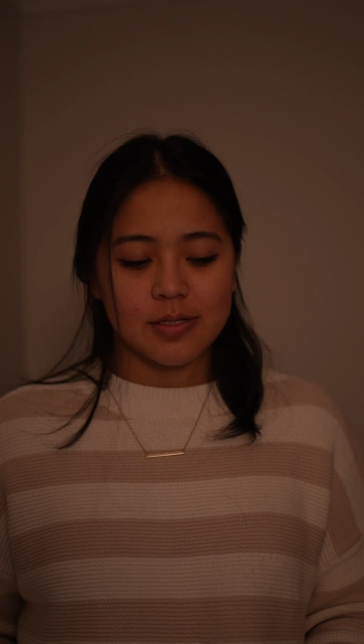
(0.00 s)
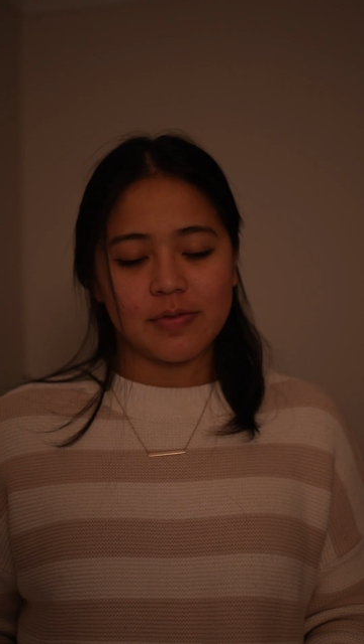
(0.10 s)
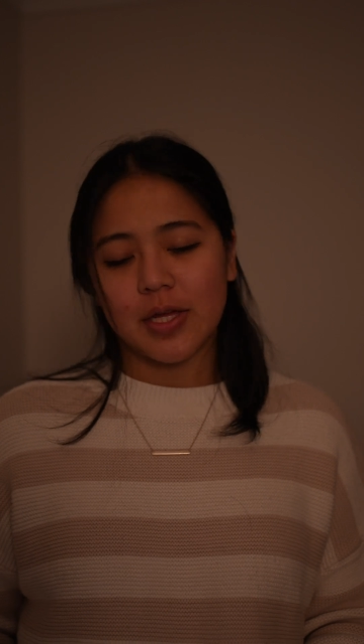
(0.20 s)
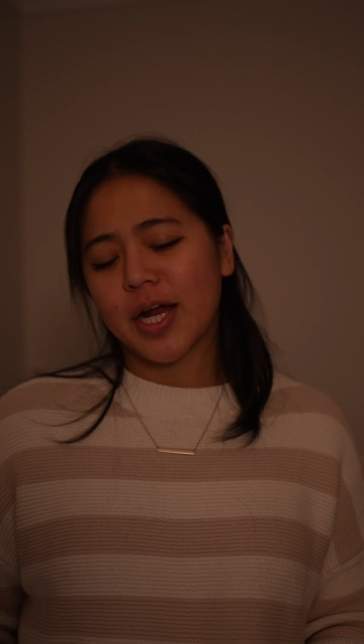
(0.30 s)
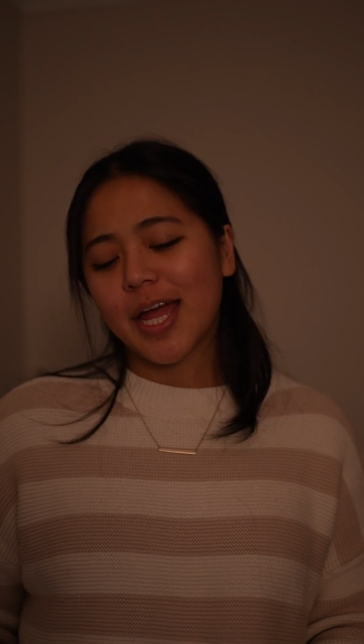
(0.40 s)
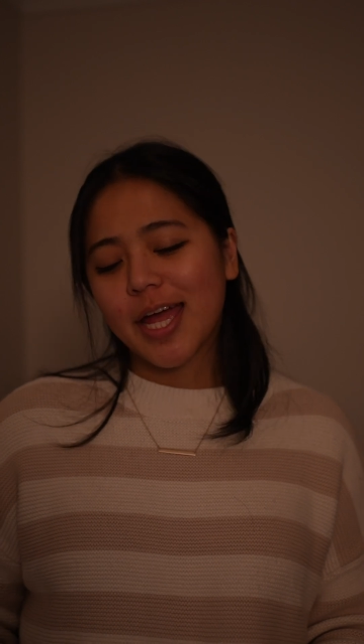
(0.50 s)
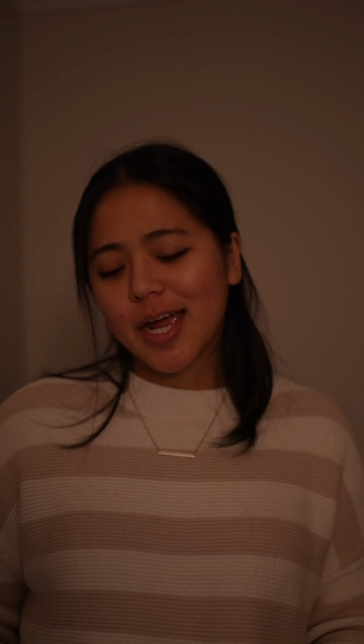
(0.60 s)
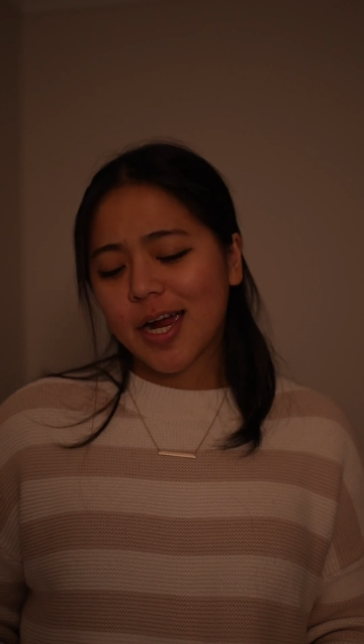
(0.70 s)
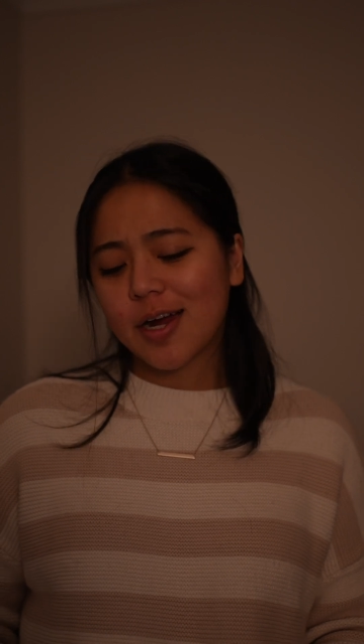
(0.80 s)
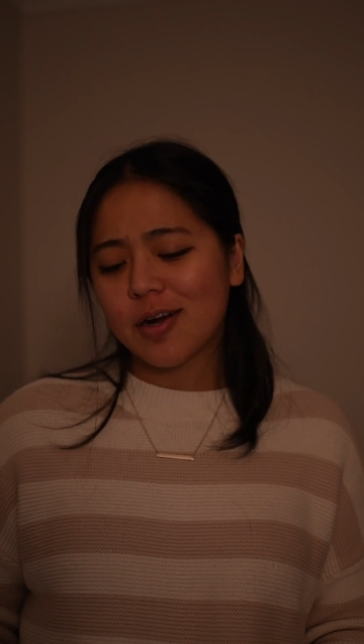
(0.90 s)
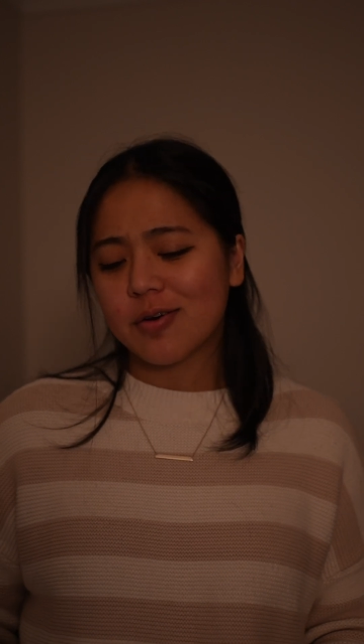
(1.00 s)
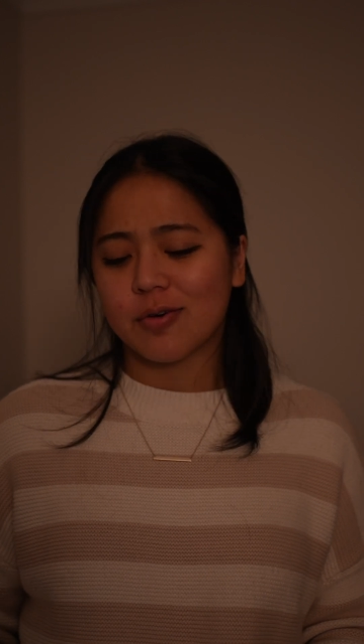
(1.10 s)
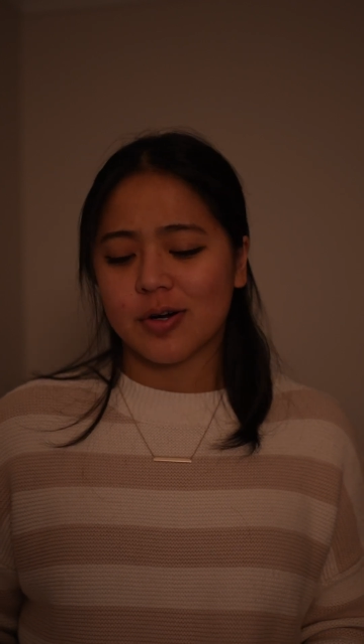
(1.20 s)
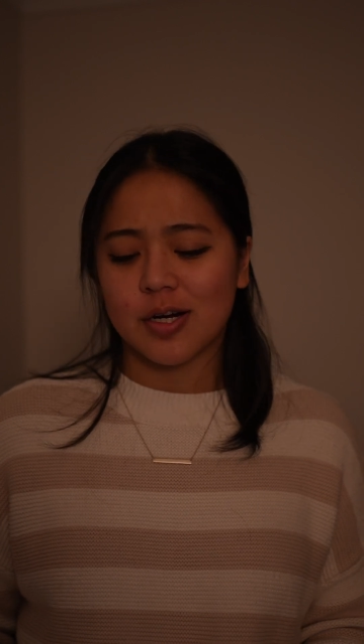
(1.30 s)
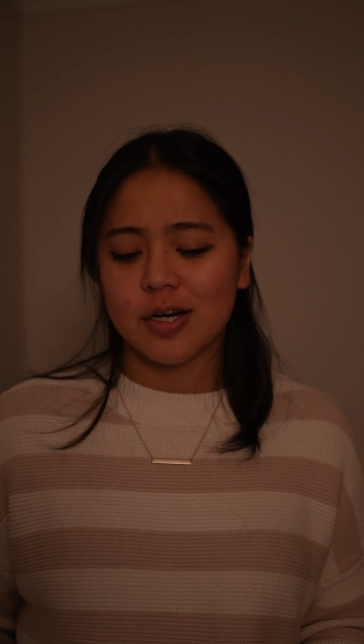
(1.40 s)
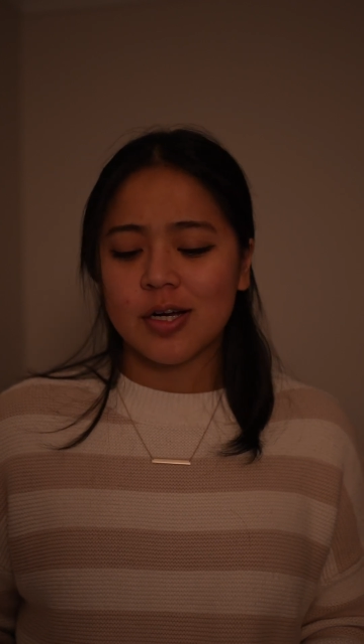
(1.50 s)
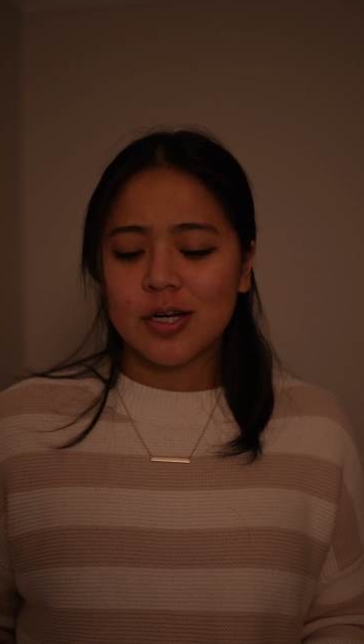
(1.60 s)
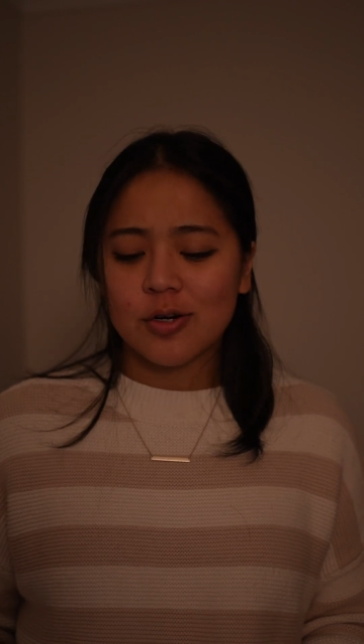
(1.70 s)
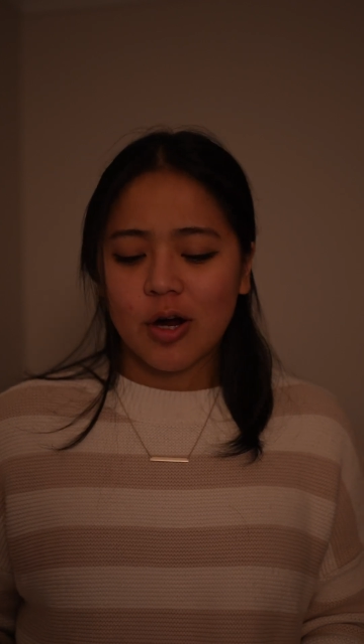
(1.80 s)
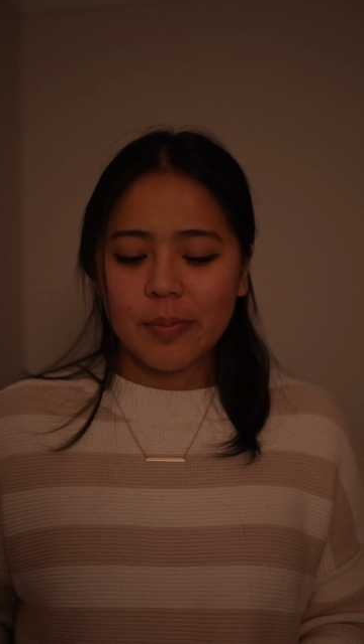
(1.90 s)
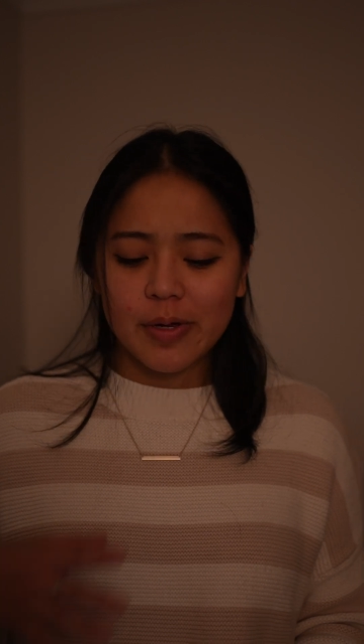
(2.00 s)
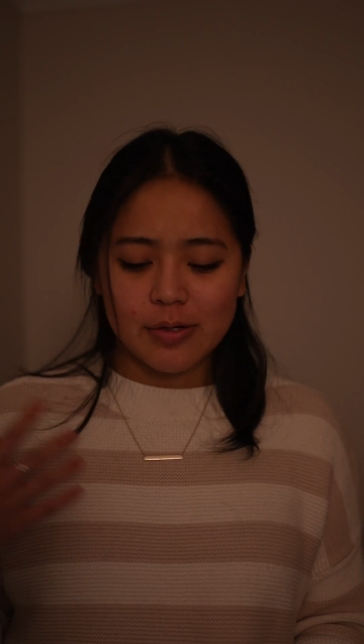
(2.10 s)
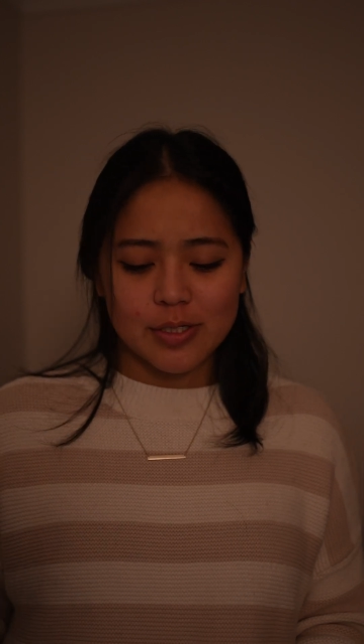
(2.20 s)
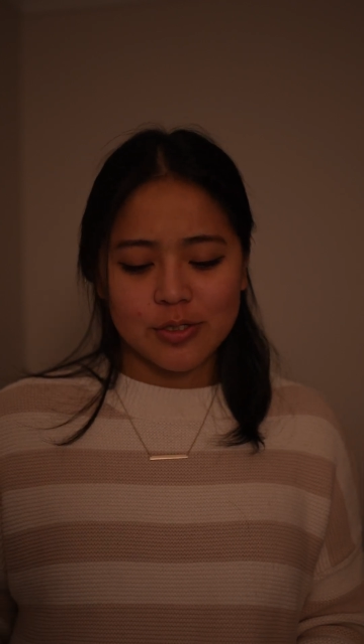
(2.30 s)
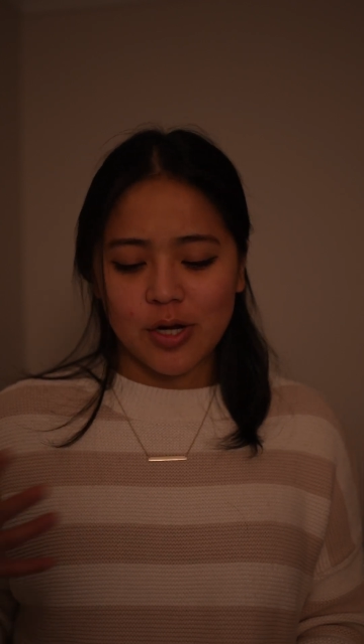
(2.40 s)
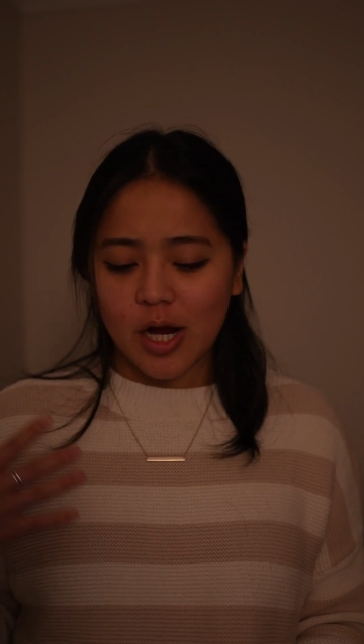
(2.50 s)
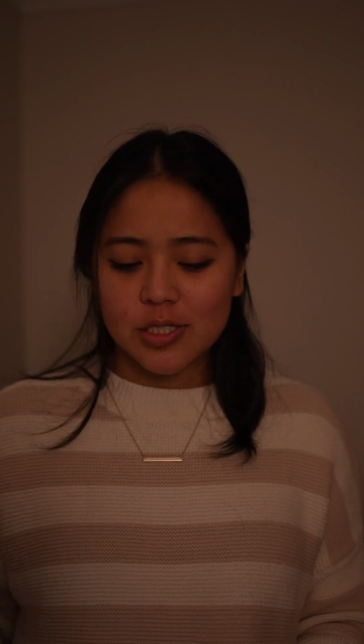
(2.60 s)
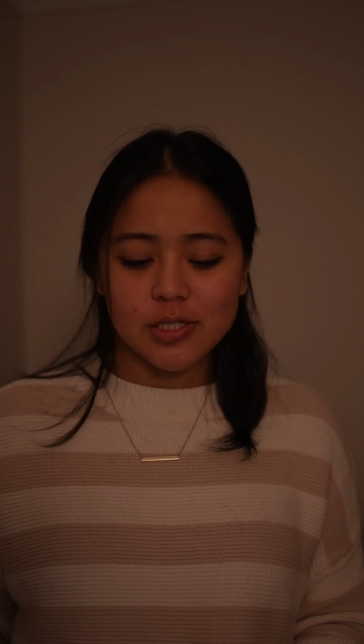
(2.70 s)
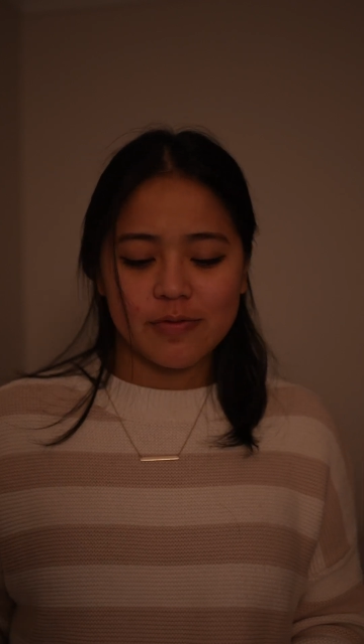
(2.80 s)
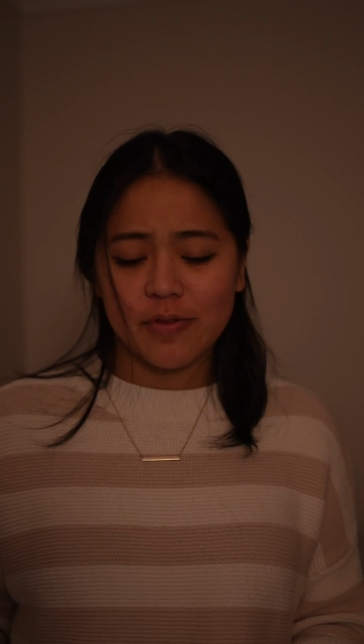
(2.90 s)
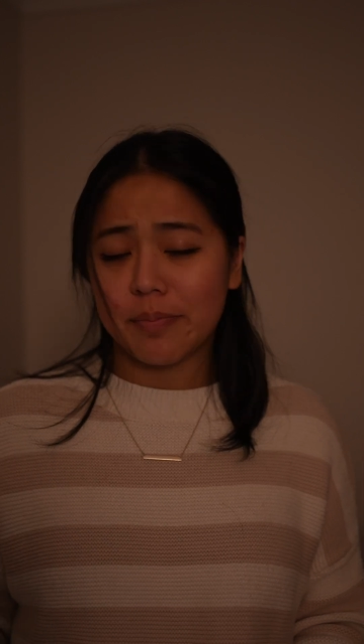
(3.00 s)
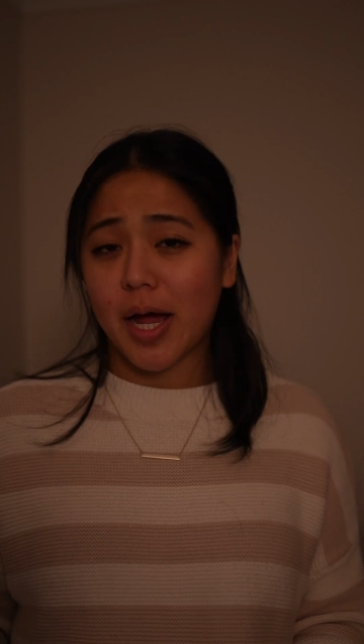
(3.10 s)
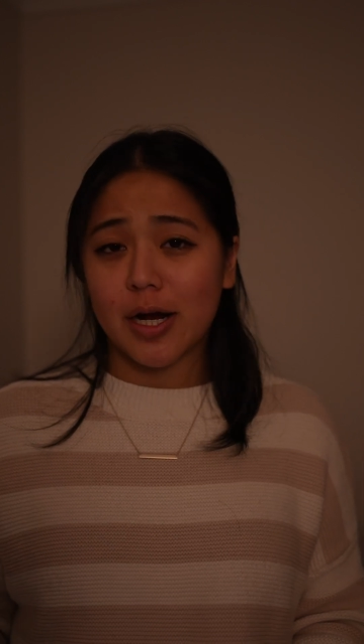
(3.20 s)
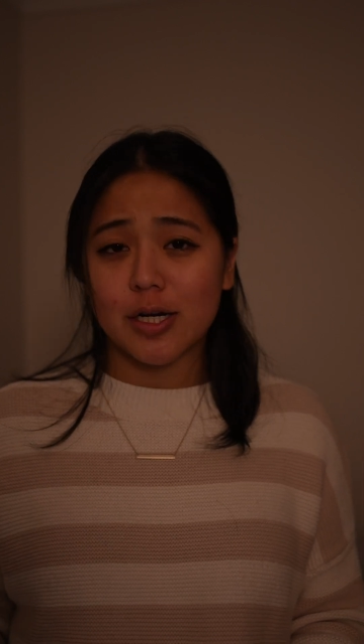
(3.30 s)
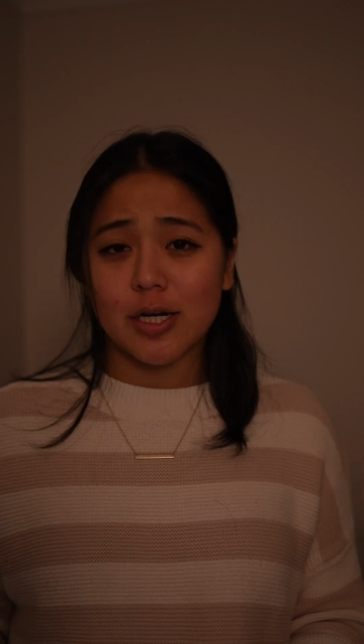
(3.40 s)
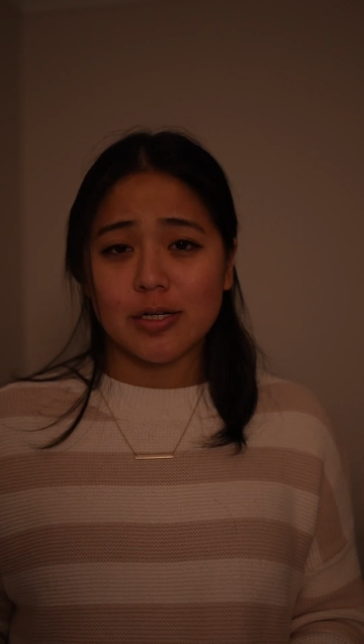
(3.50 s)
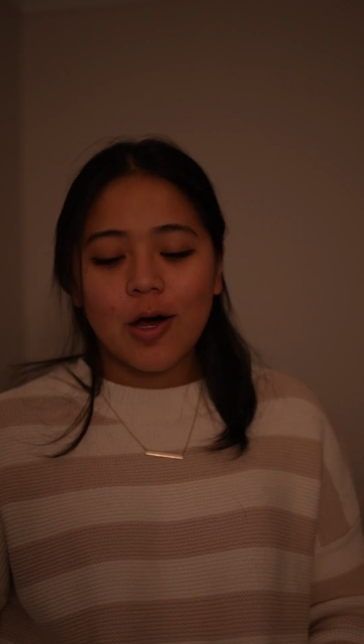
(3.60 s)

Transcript: of their hair or cropping out distractions from the background.